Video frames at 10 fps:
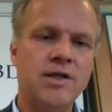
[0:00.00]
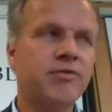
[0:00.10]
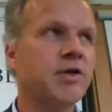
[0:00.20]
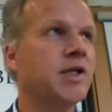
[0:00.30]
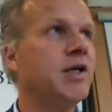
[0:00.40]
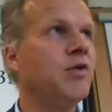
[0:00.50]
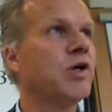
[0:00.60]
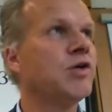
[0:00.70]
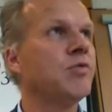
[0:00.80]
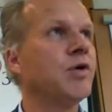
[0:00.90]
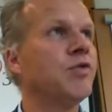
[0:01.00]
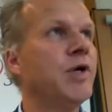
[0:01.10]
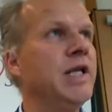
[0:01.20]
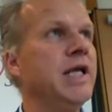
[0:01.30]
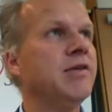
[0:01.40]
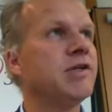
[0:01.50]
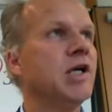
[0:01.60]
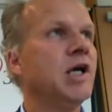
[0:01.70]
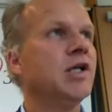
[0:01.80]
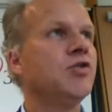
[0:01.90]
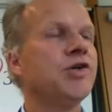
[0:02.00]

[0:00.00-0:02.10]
definitely what we need to